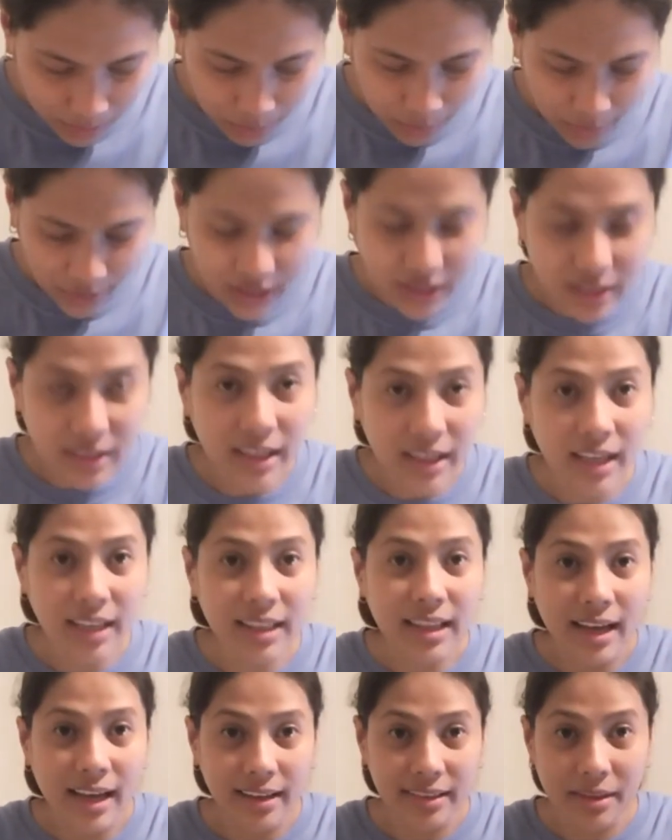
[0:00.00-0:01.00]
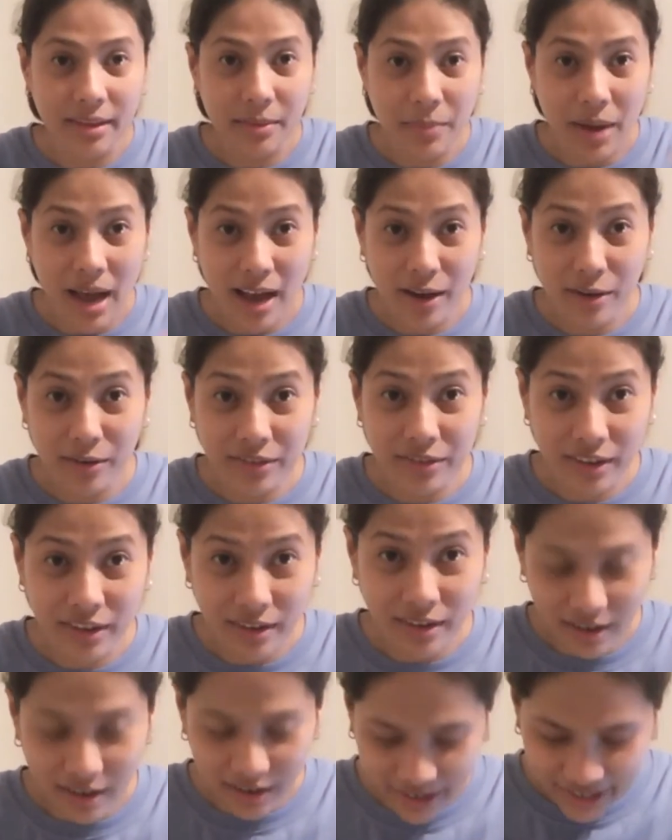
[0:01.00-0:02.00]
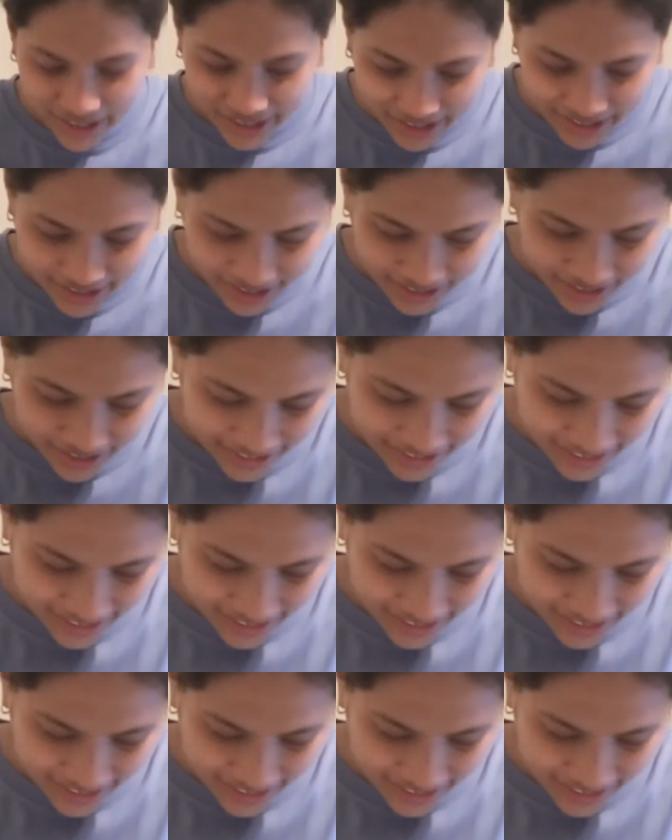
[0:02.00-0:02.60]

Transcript: printed at the back of the card.